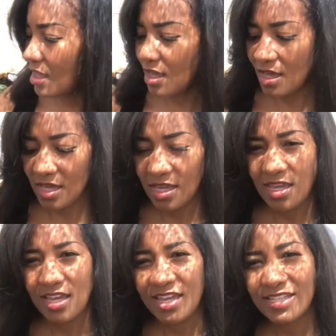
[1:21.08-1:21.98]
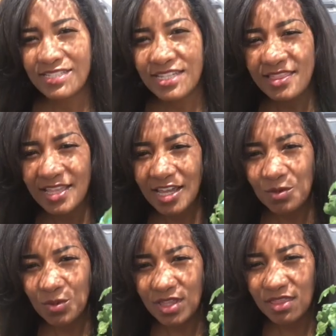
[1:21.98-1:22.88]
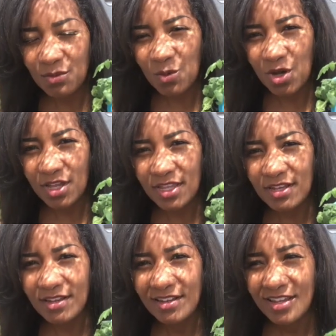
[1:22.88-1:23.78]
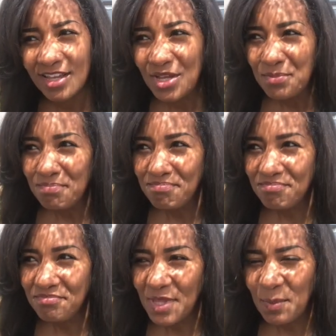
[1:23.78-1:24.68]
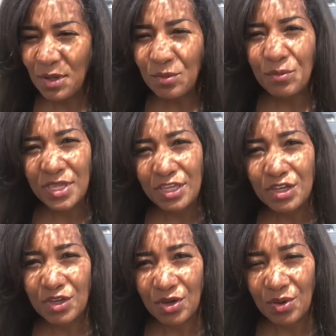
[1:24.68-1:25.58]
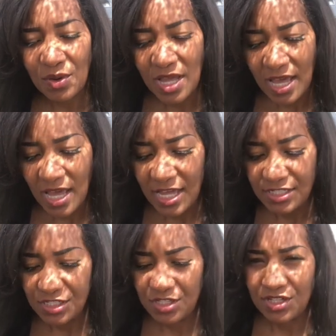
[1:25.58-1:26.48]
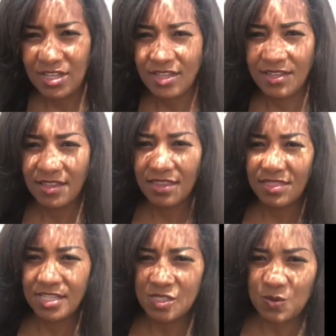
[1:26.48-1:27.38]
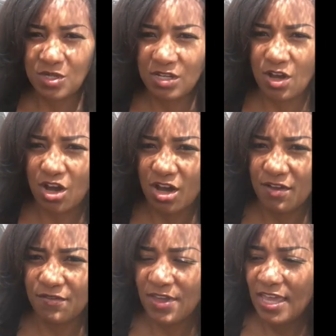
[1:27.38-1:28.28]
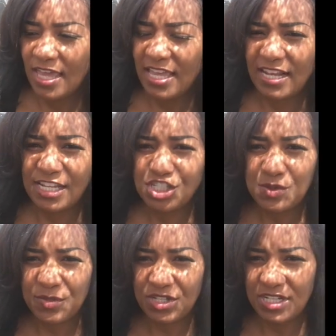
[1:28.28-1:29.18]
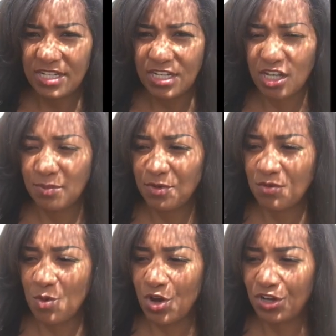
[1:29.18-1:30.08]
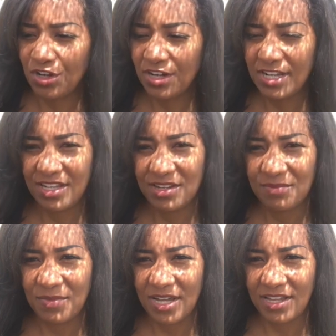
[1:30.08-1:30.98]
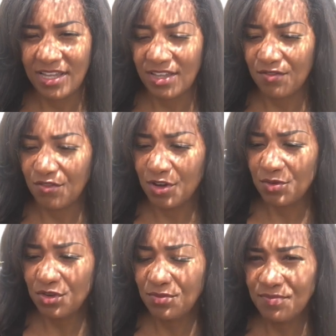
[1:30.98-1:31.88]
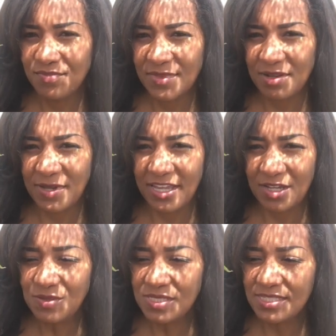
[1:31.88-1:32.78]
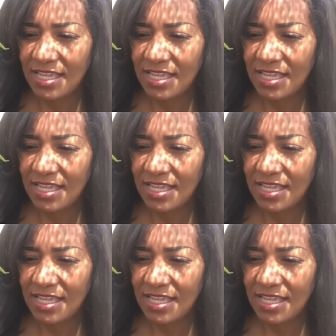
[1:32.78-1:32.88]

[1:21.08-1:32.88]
I did that with one about a week ago. I took this one off and I just put it in a cup of water in my front room in my house